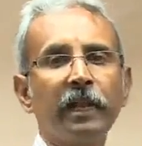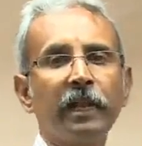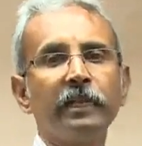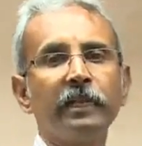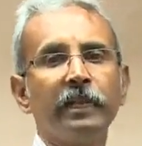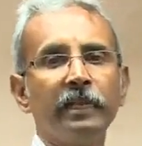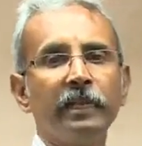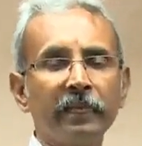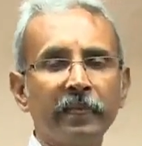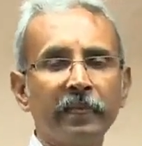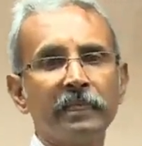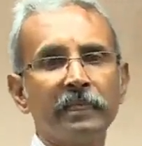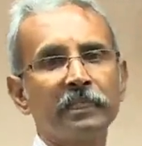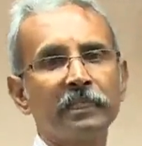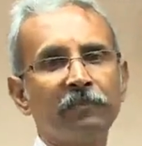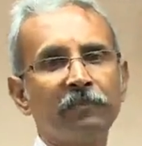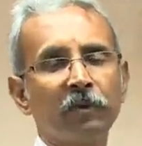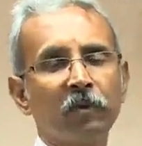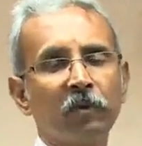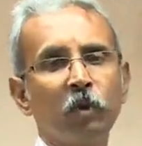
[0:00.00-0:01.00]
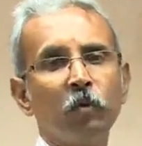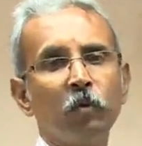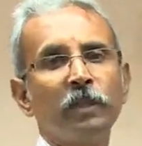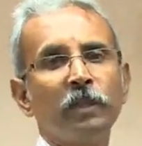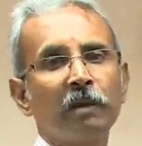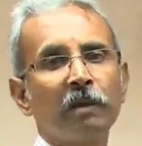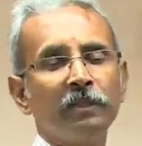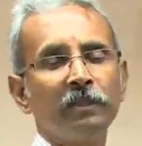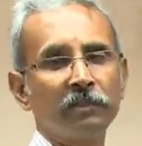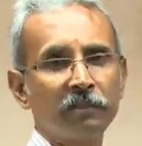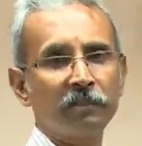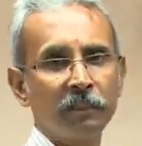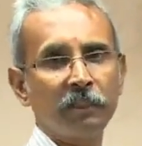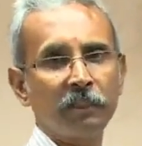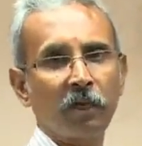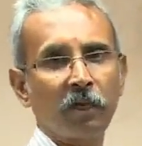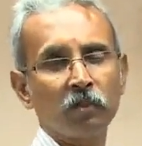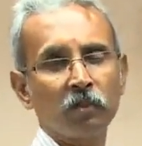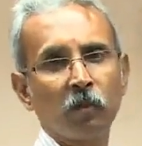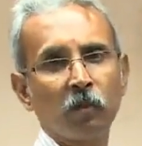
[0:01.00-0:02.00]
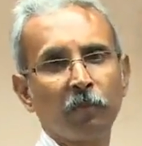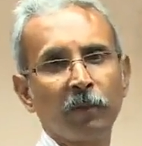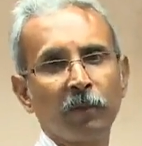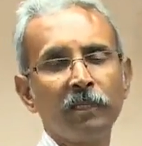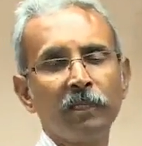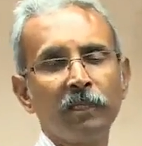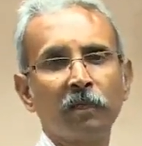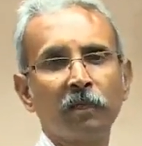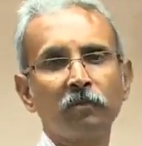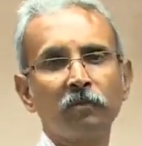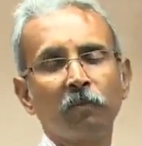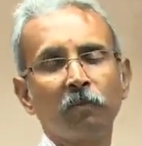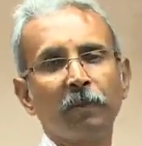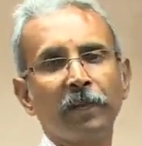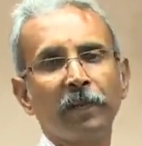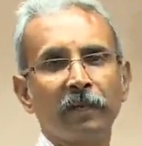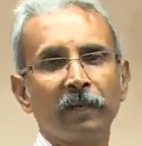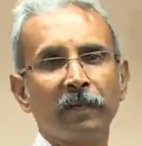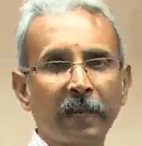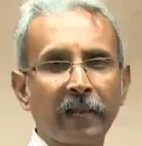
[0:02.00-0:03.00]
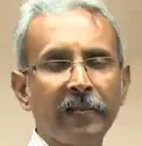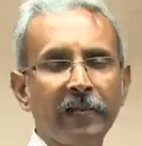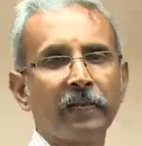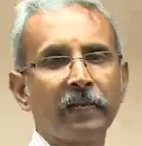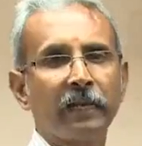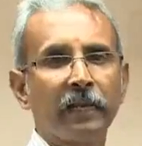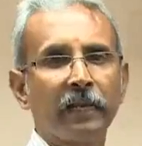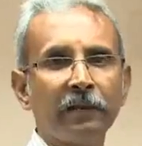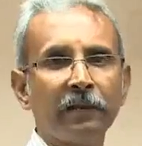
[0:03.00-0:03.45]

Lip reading: and in case of a cube there will be three isoplanes: isoplane right,